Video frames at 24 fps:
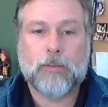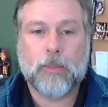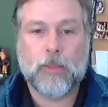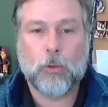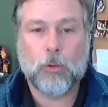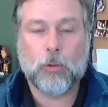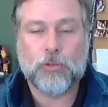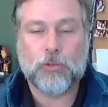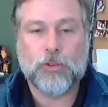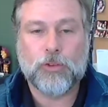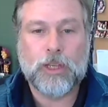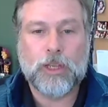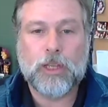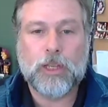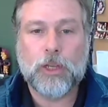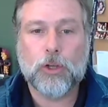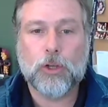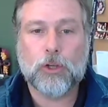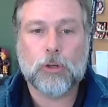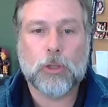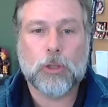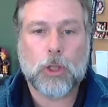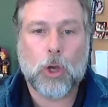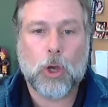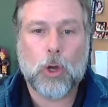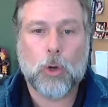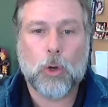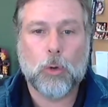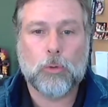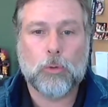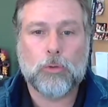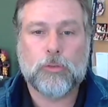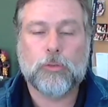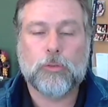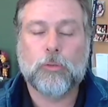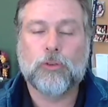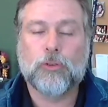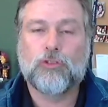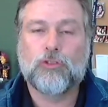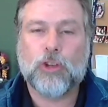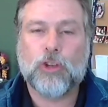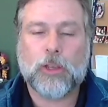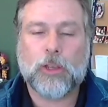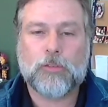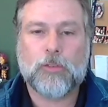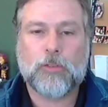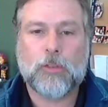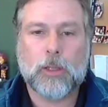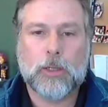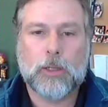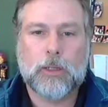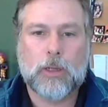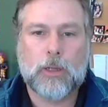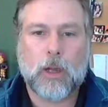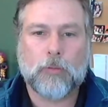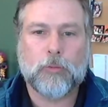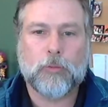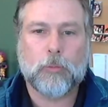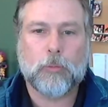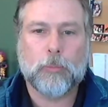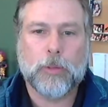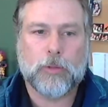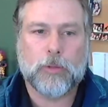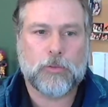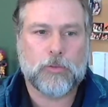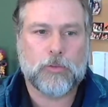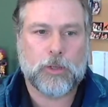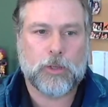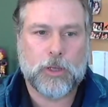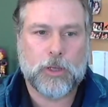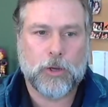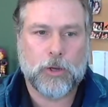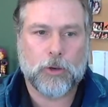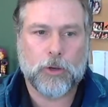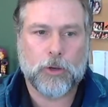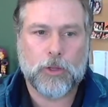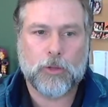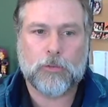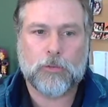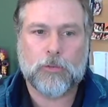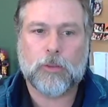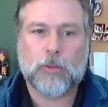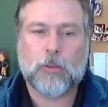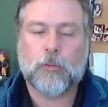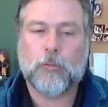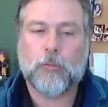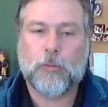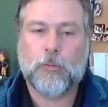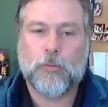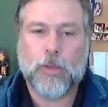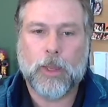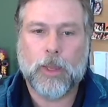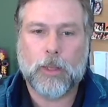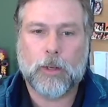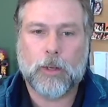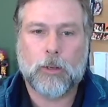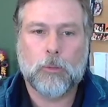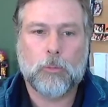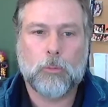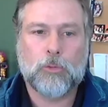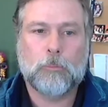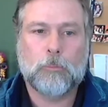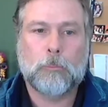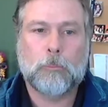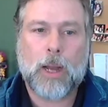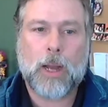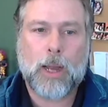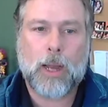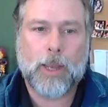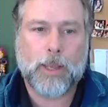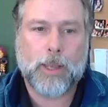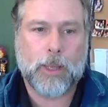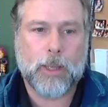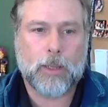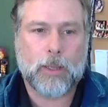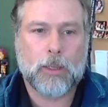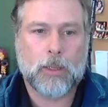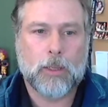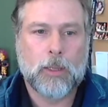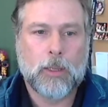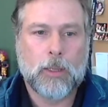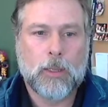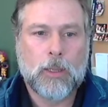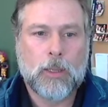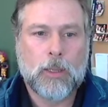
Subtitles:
to those near lows for just the government securities that the Fed was buying.